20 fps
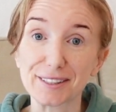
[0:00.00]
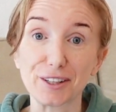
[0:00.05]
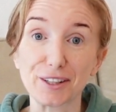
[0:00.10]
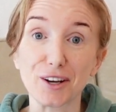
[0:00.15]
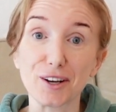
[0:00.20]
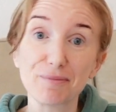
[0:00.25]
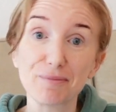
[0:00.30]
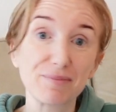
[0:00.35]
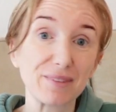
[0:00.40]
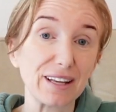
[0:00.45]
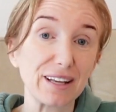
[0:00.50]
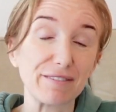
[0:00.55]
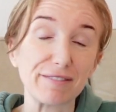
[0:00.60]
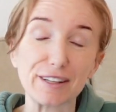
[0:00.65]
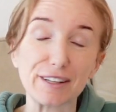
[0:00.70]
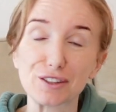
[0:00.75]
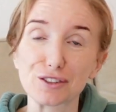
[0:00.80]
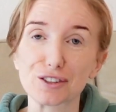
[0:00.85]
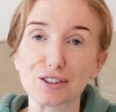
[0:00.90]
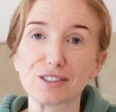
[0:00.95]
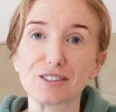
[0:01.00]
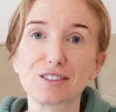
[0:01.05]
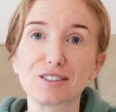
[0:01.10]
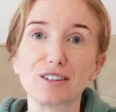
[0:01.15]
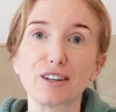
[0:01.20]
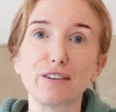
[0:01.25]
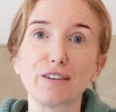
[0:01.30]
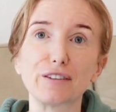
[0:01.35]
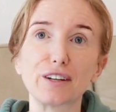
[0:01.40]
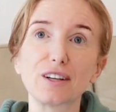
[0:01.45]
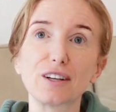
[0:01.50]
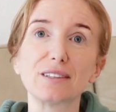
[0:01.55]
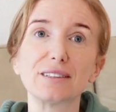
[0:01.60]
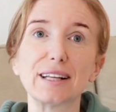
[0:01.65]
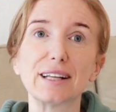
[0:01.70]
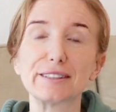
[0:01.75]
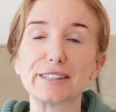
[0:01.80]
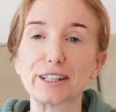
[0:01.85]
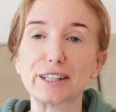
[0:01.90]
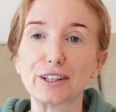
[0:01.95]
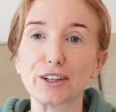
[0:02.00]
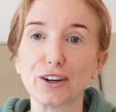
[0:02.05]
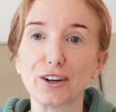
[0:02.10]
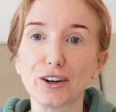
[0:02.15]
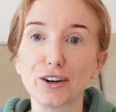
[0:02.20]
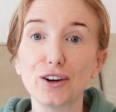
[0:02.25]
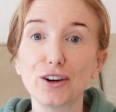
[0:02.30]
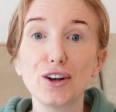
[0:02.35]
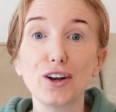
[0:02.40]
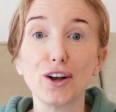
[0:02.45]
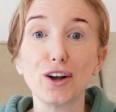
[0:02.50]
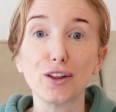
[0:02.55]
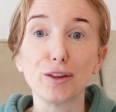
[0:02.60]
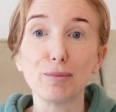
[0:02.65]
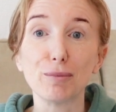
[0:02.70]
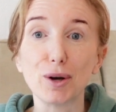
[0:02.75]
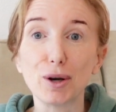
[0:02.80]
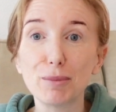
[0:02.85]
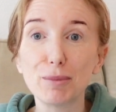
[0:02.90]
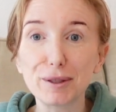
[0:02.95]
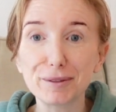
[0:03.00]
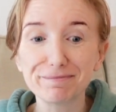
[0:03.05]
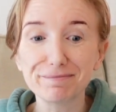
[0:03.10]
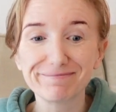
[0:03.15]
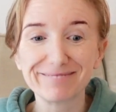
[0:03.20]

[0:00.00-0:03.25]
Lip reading: You know, if it doesn't serve you, let it go. At the moment,